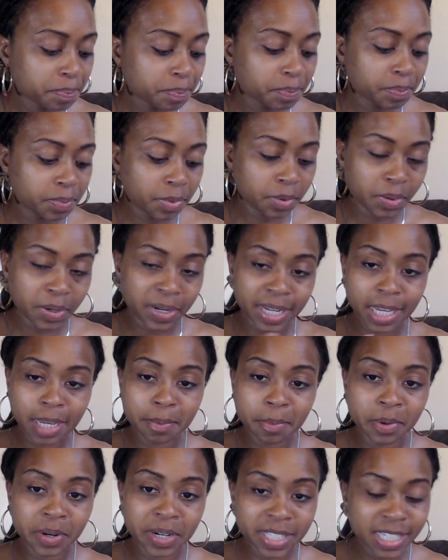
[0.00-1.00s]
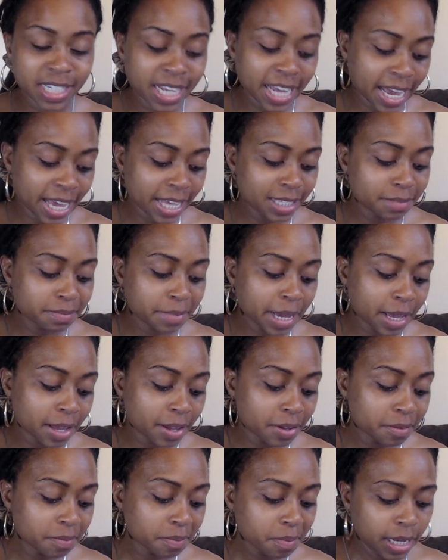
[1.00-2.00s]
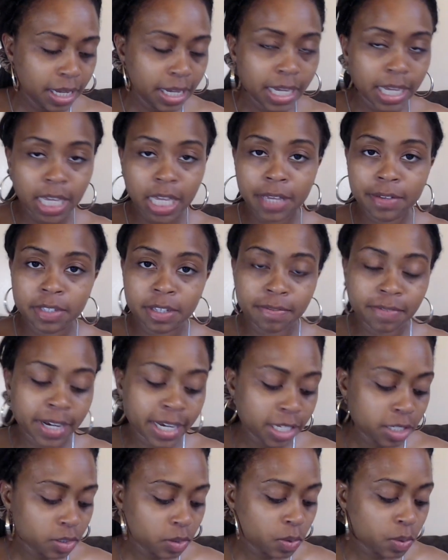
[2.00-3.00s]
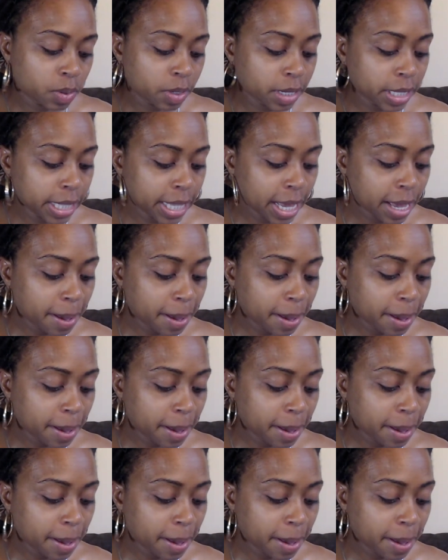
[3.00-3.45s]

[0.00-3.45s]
I'm going to get more into that as well. He gives advice on